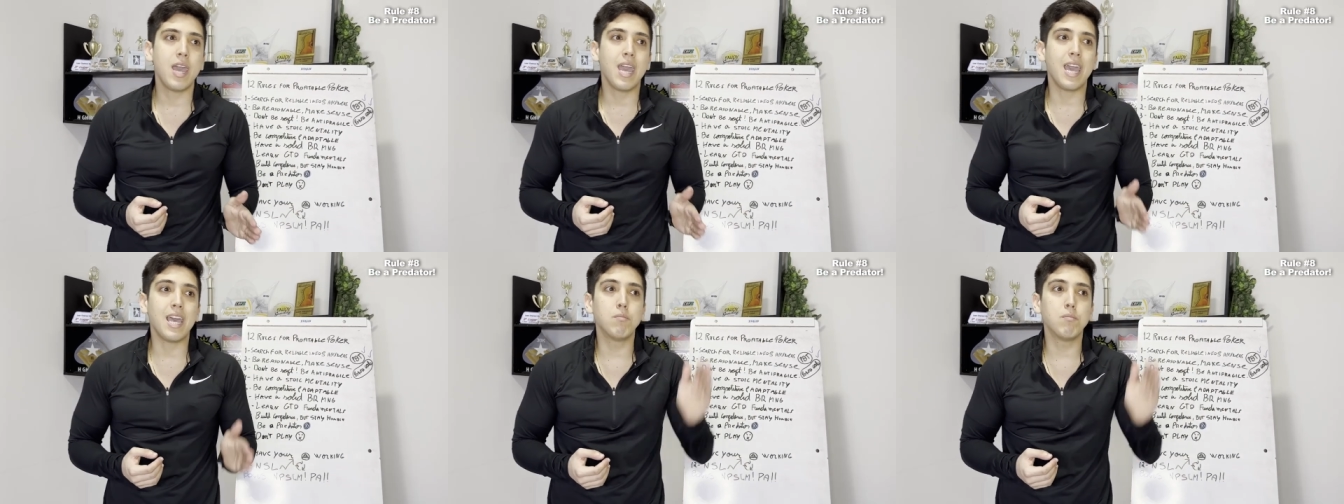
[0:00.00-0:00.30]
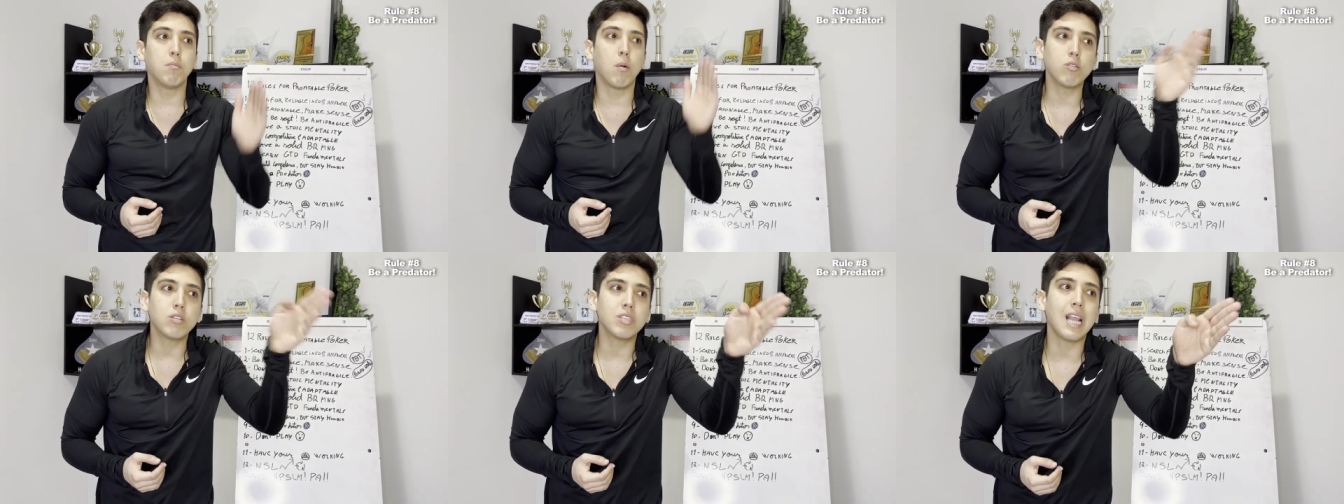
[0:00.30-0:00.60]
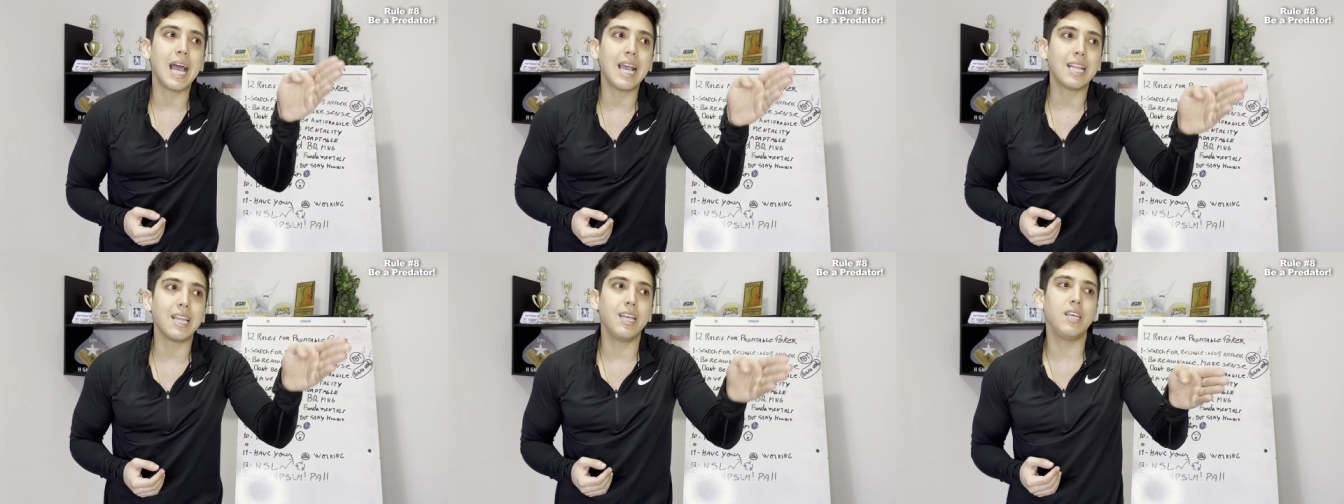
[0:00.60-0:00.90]
and most
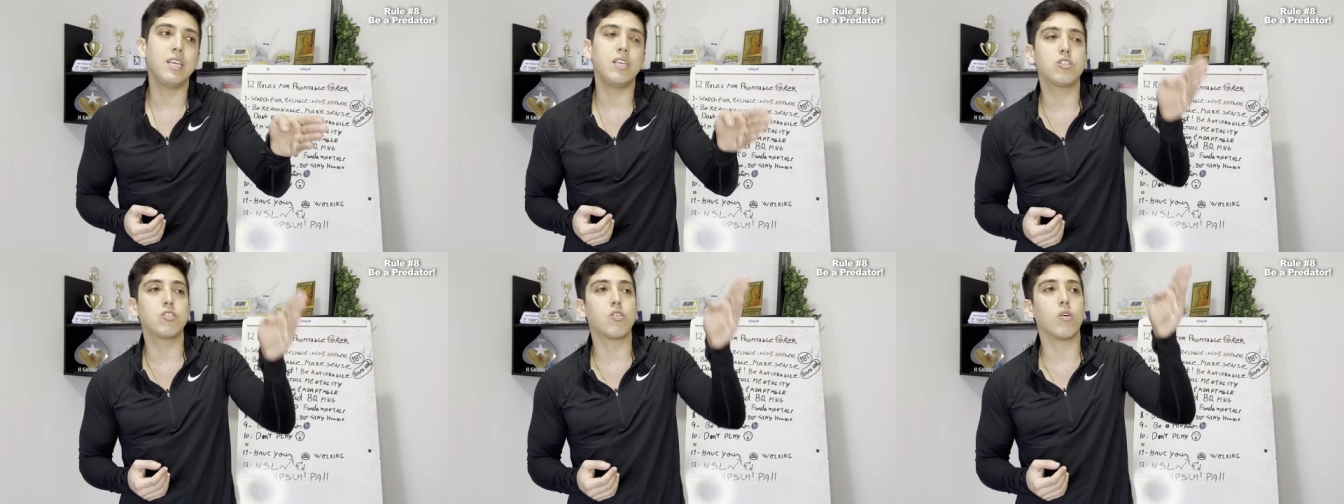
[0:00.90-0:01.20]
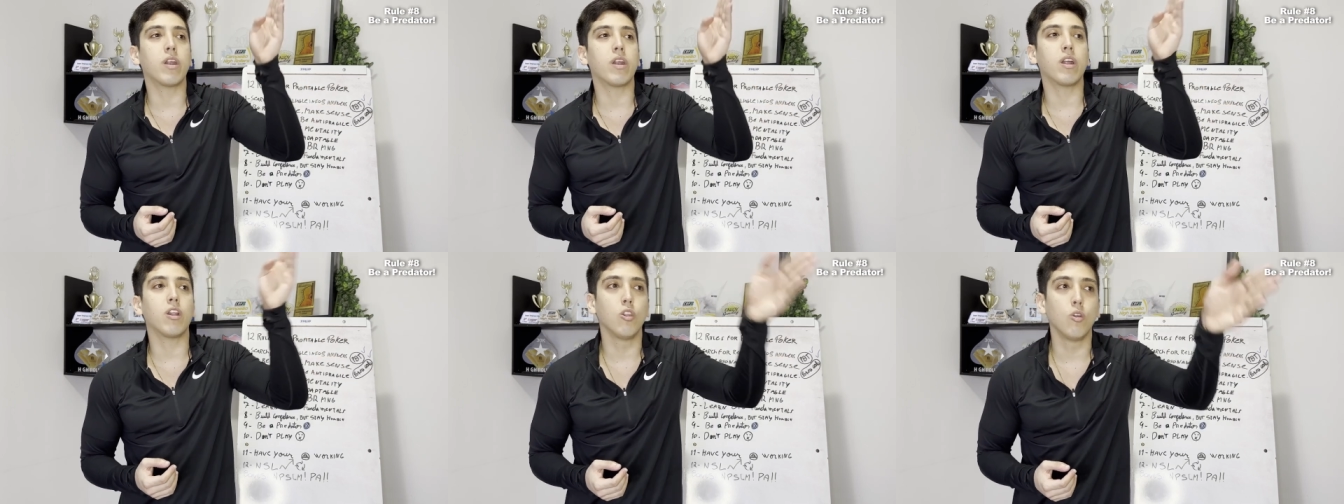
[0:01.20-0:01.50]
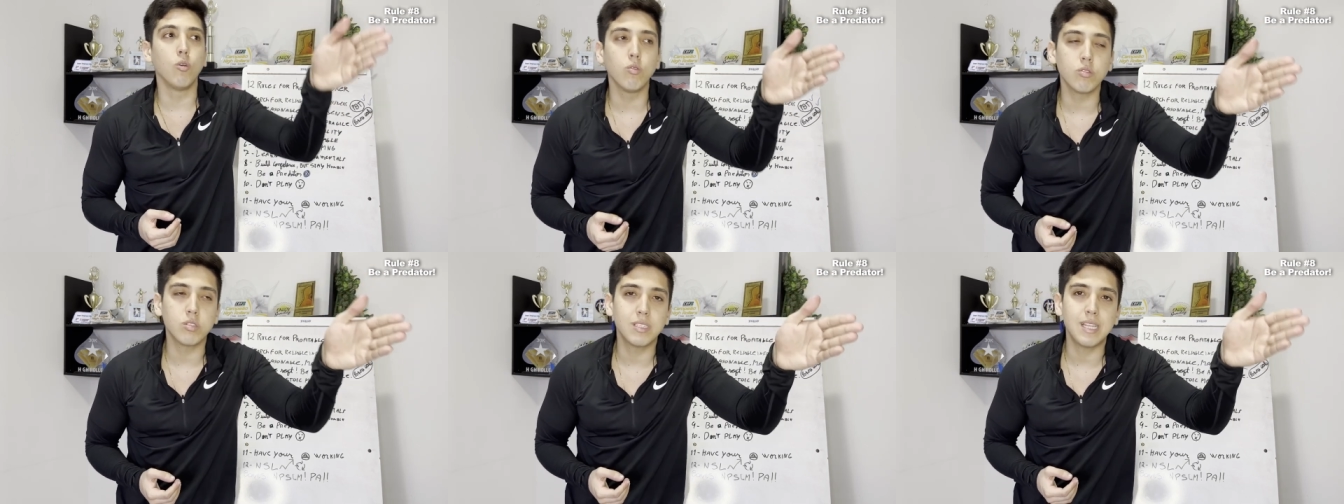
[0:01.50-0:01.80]
likely he's gonna
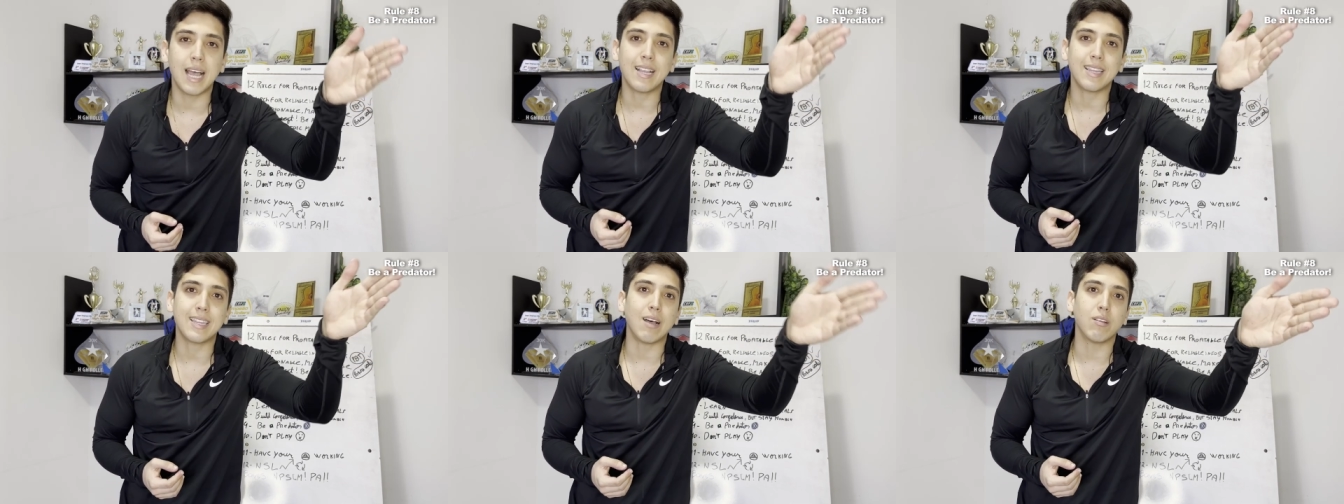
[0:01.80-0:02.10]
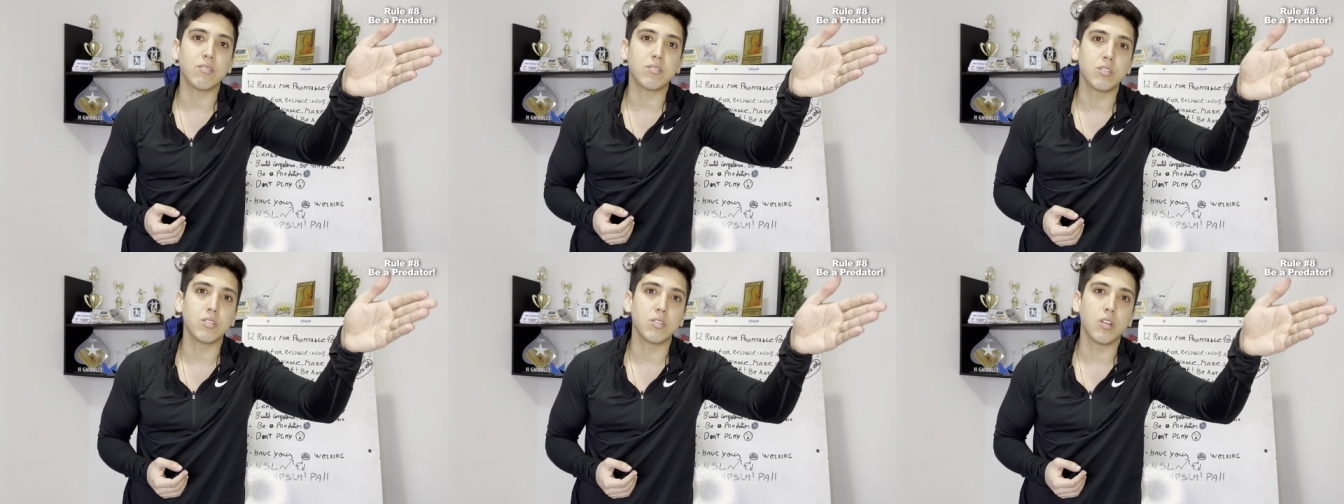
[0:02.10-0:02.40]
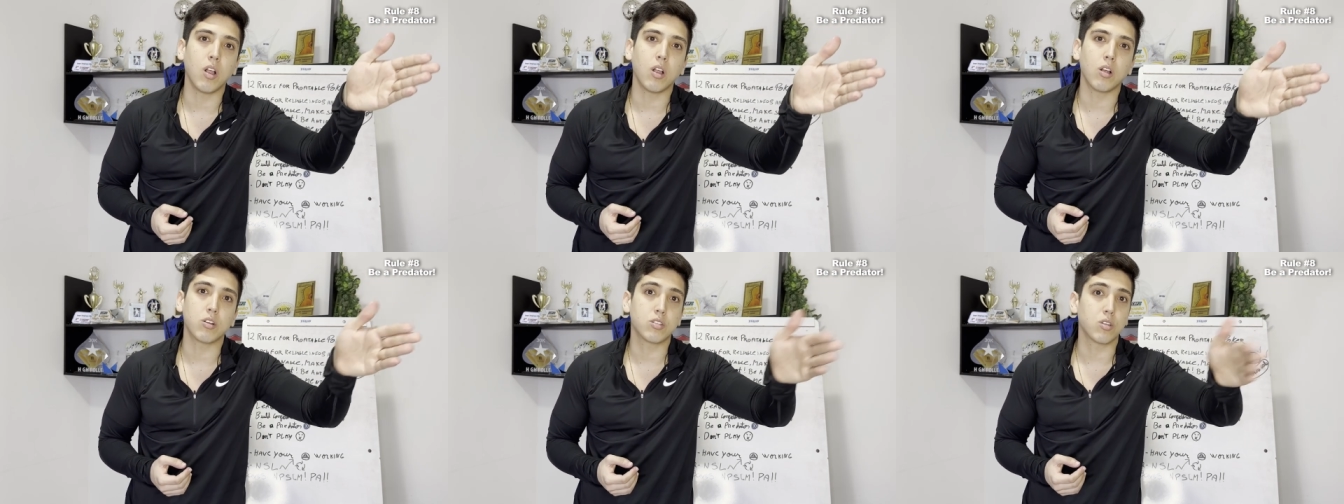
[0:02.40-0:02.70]
lose that thousand
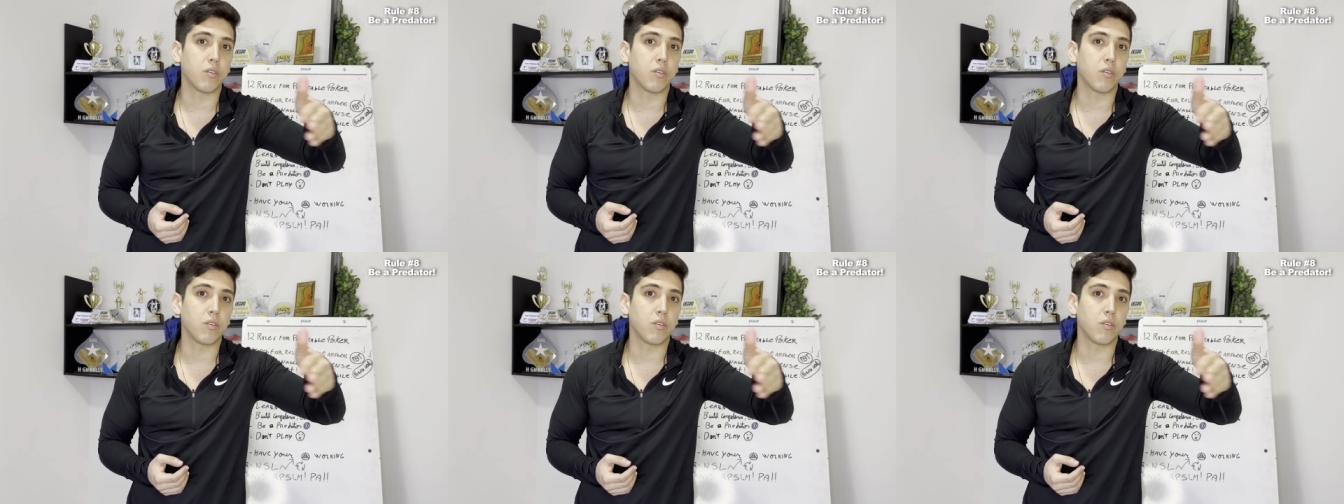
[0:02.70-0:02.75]
dollars